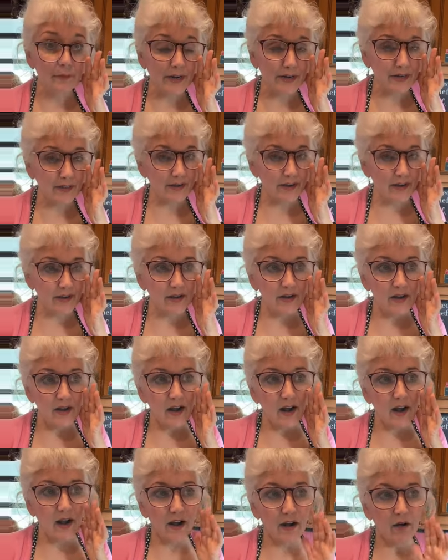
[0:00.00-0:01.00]
to make that.
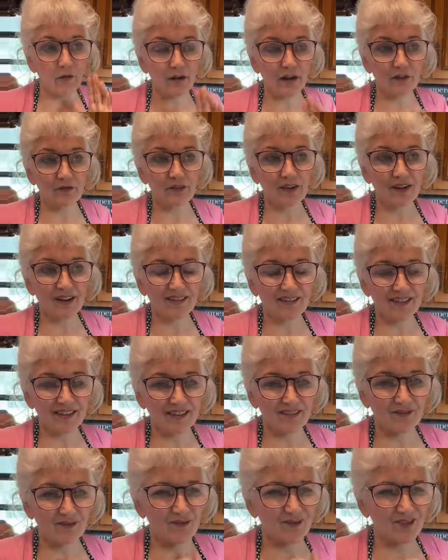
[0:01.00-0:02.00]
I don't have to, I
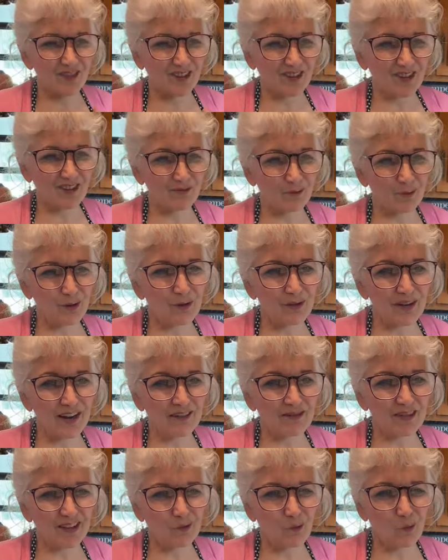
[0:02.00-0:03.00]
like, we only
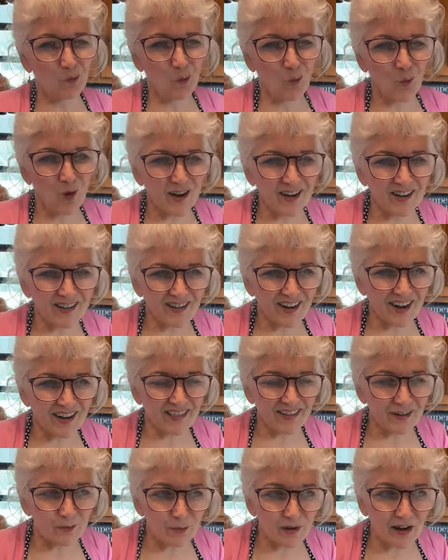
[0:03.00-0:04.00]
have like one.
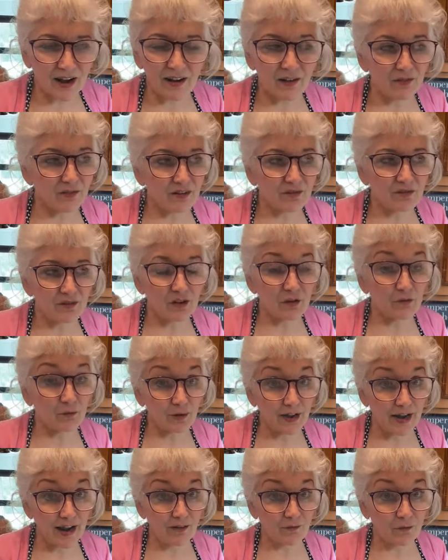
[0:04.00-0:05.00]
I think we, I don't even know
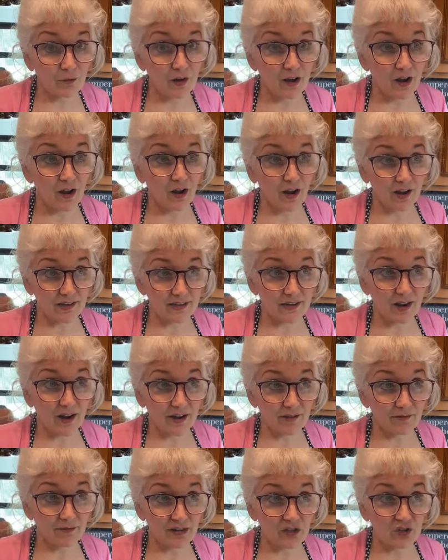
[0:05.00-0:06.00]
if we have a
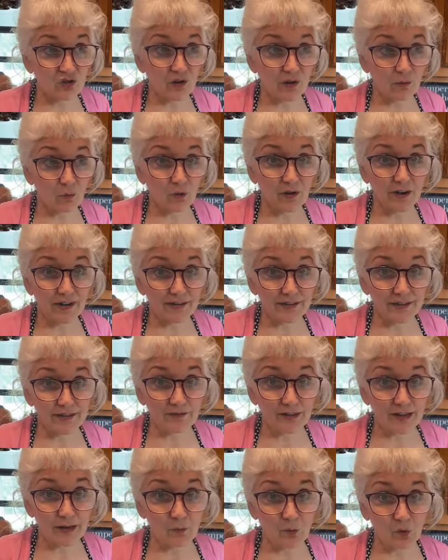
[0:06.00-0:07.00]
Thai restaurant where I
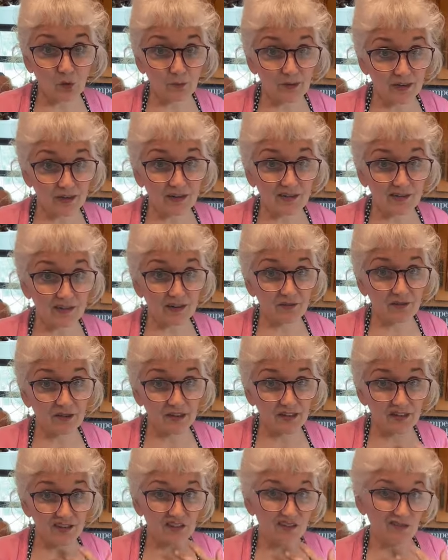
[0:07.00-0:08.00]
live anymore because
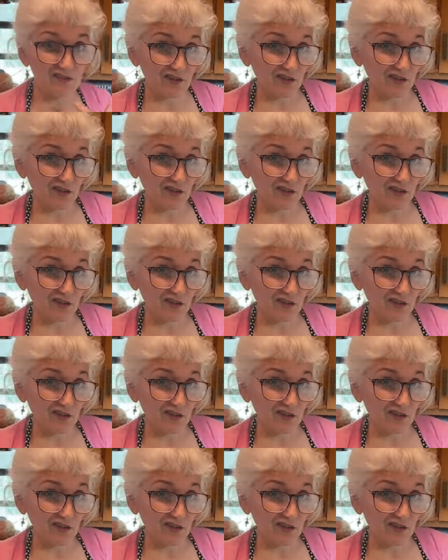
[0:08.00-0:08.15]
everything's